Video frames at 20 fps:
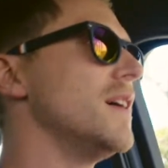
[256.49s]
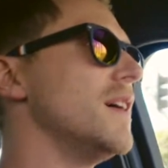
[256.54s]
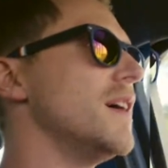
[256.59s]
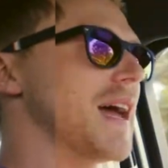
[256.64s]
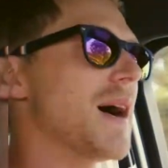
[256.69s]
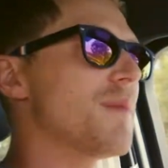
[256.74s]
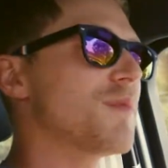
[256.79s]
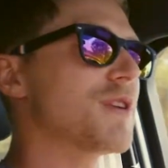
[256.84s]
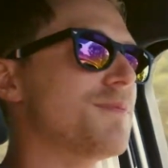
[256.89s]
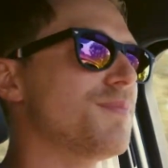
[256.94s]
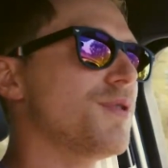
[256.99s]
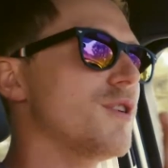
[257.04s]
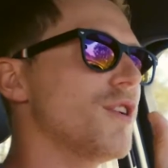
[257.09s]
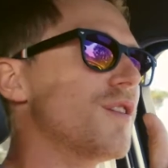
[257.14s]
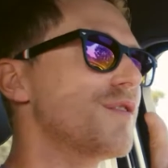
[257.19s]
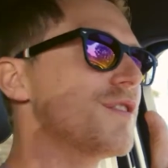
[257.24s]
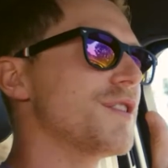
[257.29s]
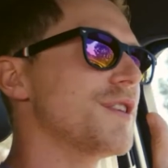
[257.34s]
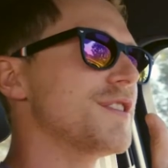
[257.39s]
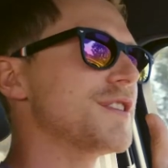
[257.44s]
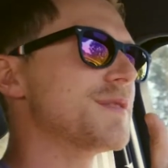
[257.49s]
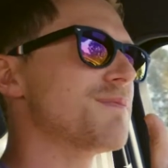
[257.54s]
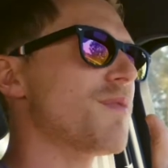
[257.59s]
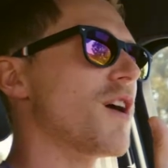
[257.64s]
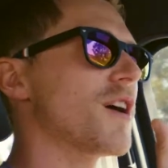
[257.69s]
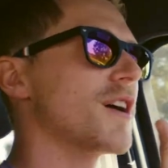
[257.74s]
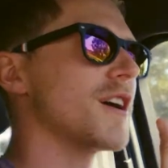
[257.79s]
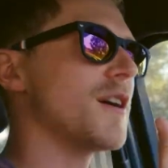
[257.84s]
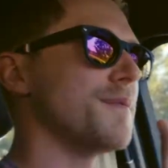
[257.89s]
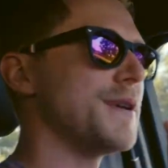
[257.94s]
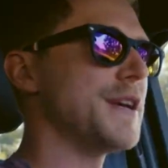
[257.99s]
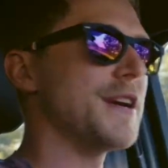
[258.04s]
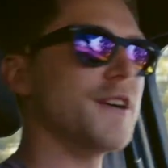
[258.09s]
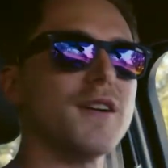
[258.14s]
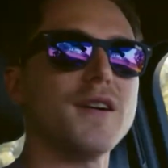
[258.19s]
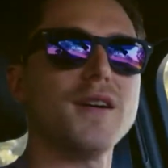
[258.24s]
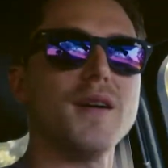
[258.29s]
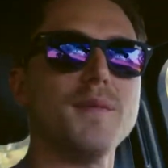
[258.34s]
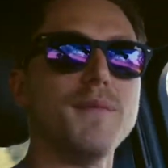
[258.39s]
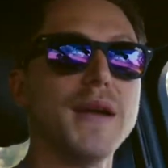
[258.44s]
Now I'm going to pull over into this park up here,